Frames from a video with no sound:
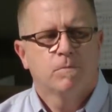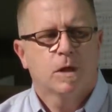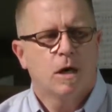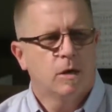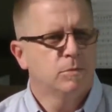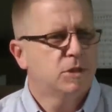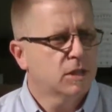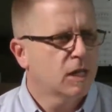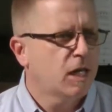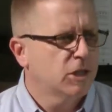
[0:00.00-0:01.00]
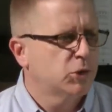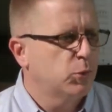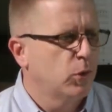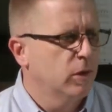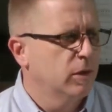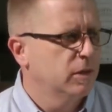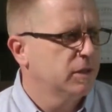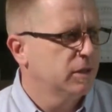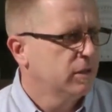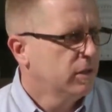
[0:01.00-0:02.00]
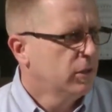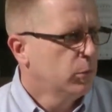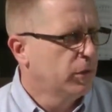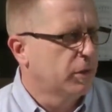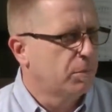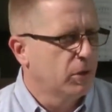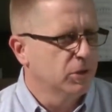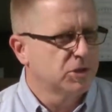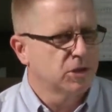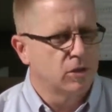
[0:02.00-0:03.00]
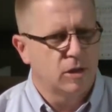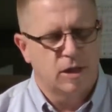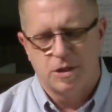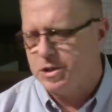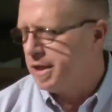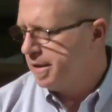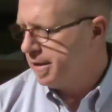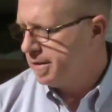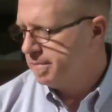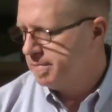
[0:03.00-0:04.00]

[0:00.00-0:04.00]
come to God's Word with a personal agenda